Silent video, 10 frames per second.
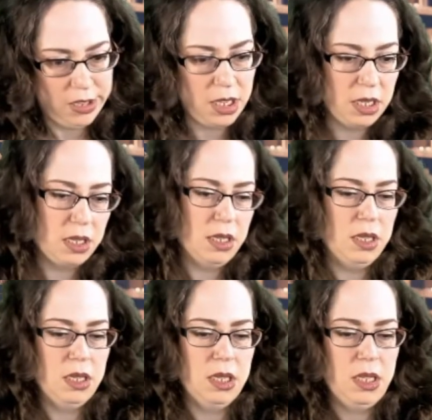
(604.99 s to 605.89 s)

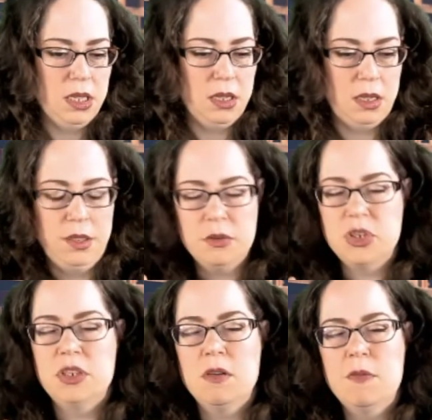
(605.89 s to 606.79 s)
There's
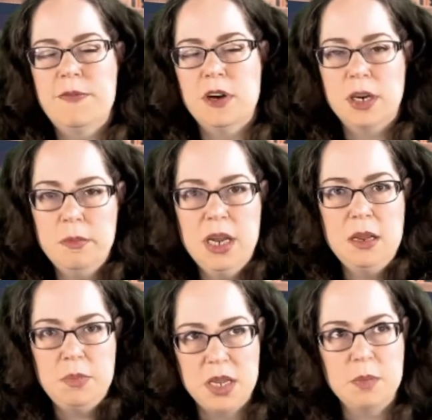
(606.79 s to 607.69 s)
so freaking
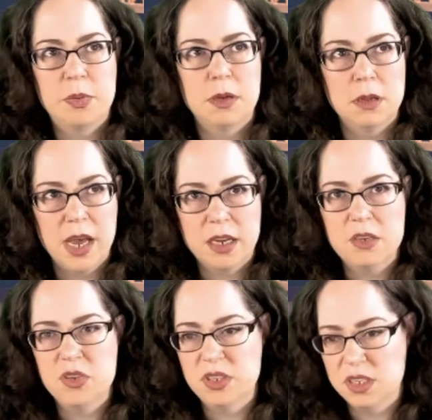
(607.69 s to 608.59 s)
many people. I could
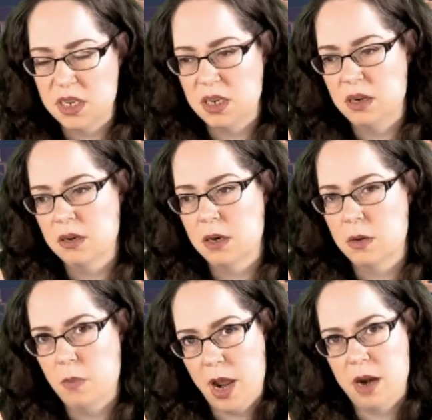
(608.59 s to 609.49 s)
just sit here
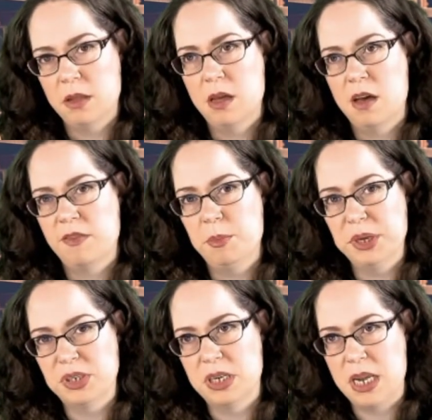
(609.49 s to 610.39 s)
and rattle off a
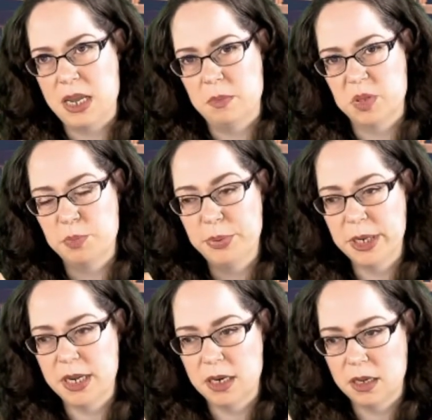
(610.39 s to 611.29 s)
bunch of names,
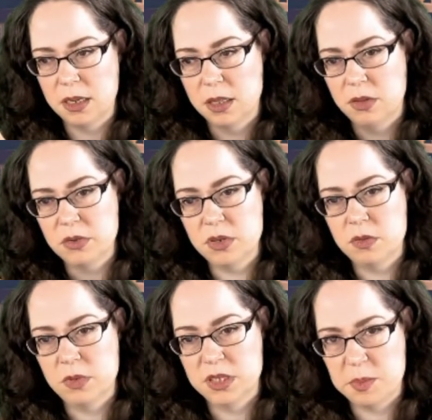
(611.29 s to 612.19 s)
but those are
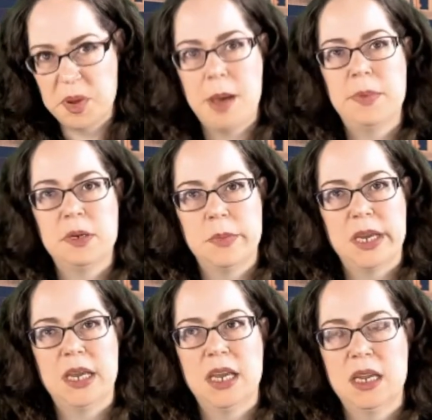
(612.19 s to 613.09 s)
the ones that pop into my
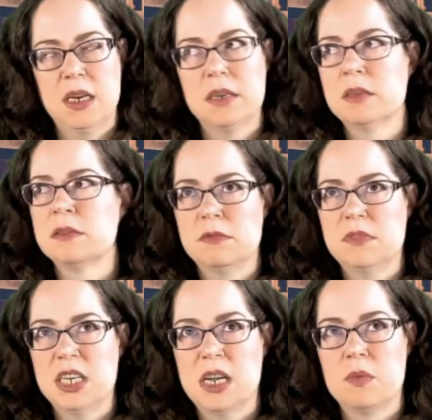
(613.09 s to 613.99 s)
head
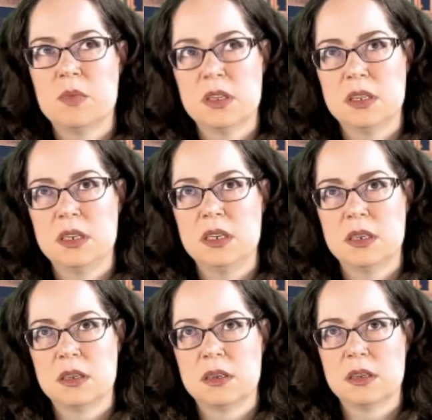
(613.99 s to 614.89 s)
that I
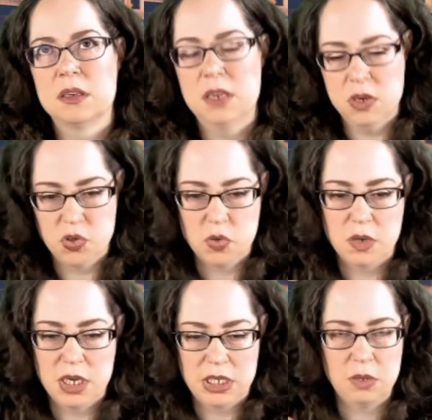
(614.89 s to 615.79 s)
really
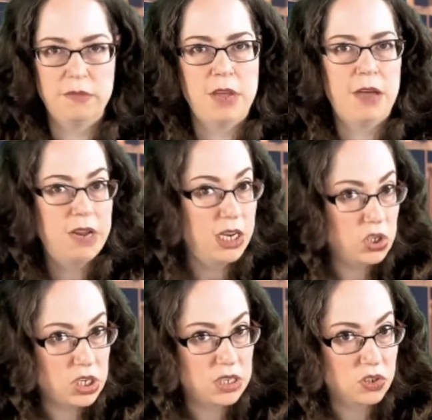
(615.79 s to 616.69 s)
enjoy. So if you haven't had a
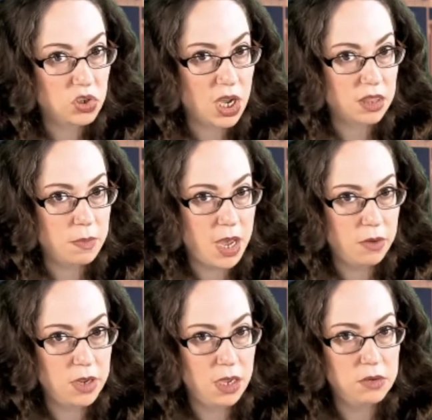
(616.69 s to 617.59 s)
chance to check them
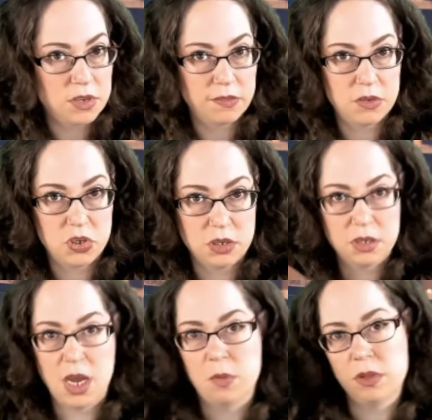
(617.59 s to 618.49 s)
out yet, you definitely
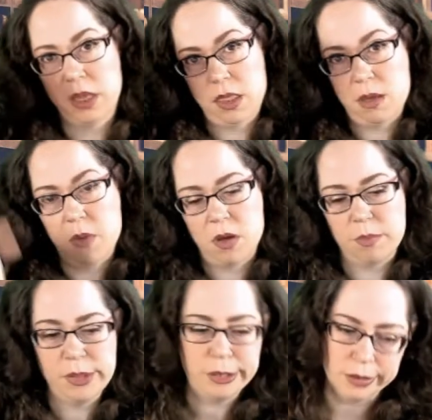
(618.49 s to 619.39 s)
should. I will link them all
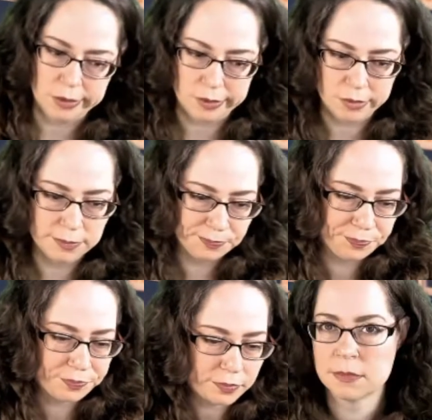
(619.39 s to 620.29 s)
below.
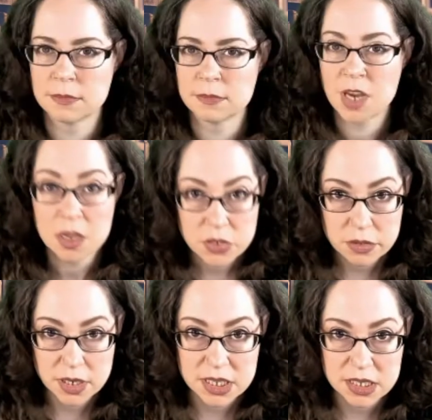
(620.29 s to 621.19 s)
So
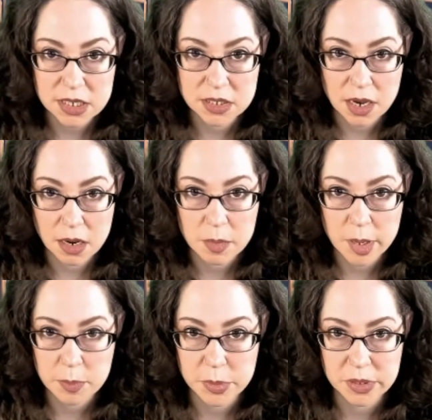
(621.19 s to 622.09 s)
you guys like talking
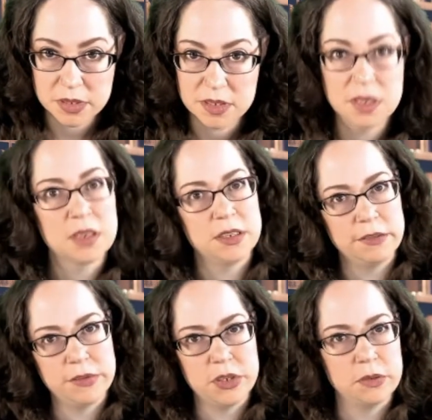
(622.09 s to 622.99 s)
about books? Because
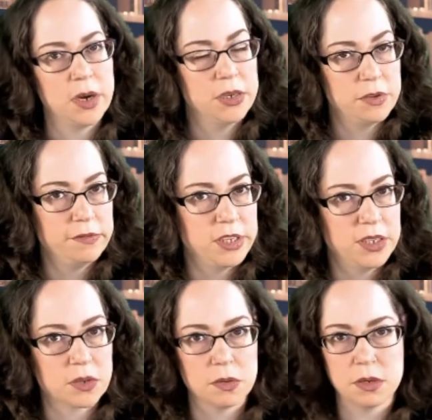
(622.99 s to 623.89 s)
if you do, I do have a
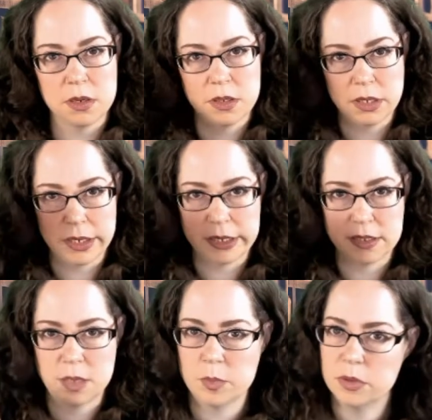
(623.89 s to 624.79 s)
Discord. The link is
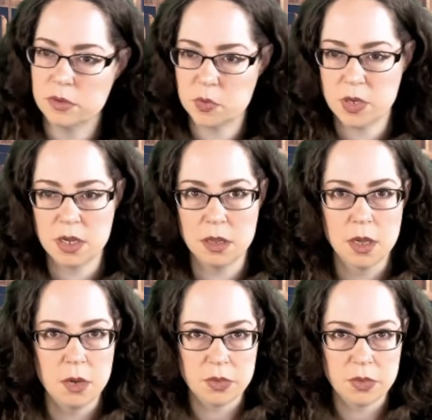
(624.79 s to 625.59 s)
down below as well.